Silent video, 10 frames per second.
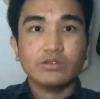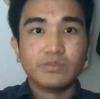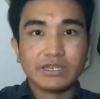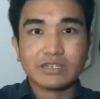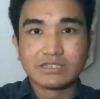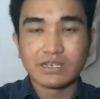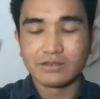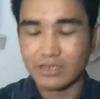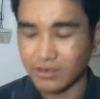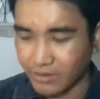you beginners
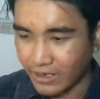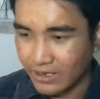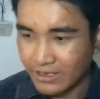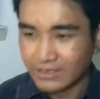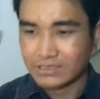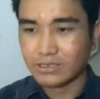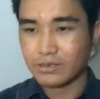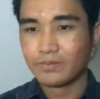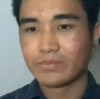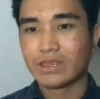out there. Okay,
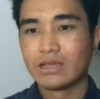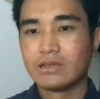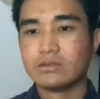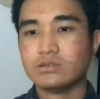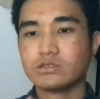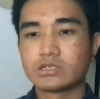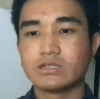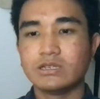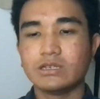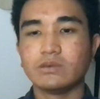so
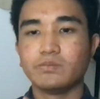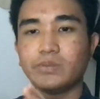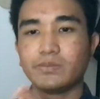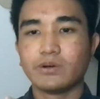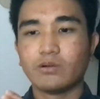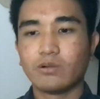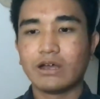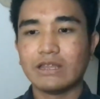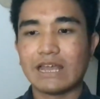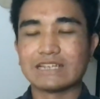usually people
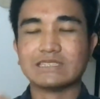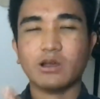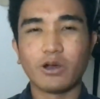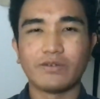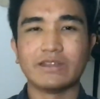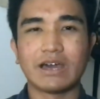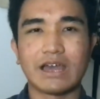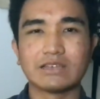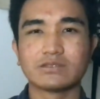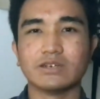want as low of an
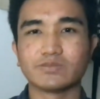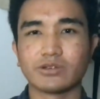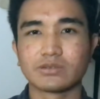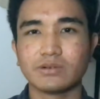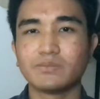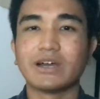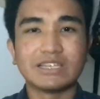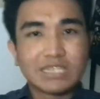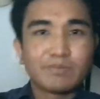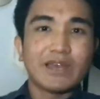ISO as possible, but
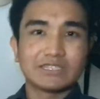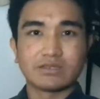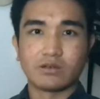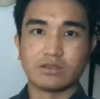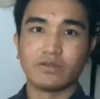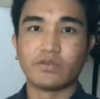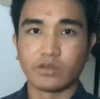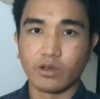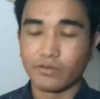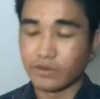it depends on the
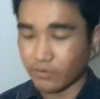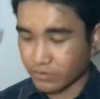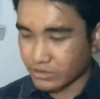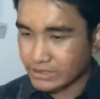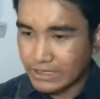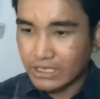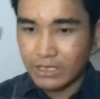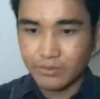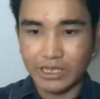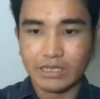photographer, of course.
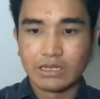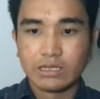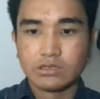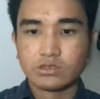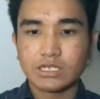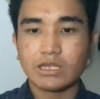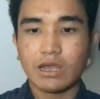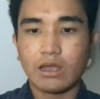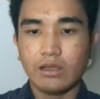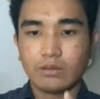But usually
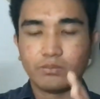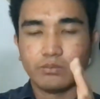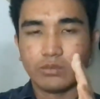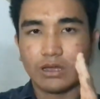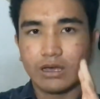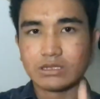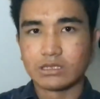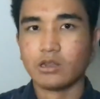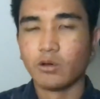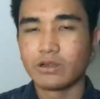
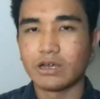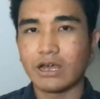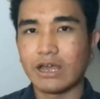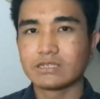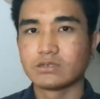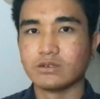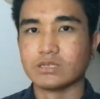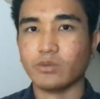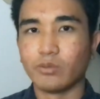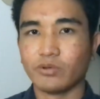the lower the ISO
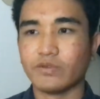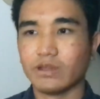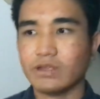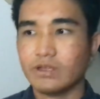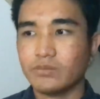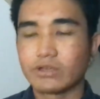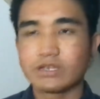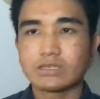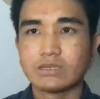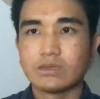is more preferred,
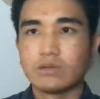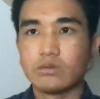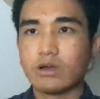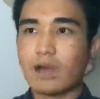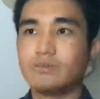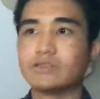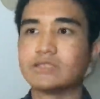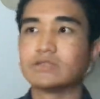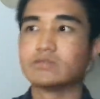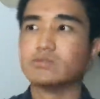because what
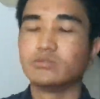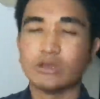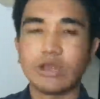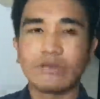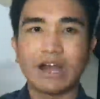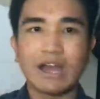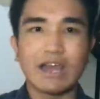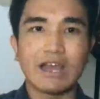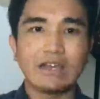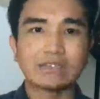happens is when you have
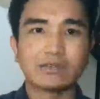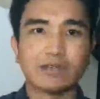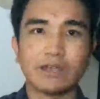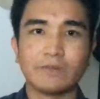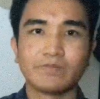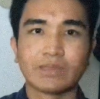high ISO, right,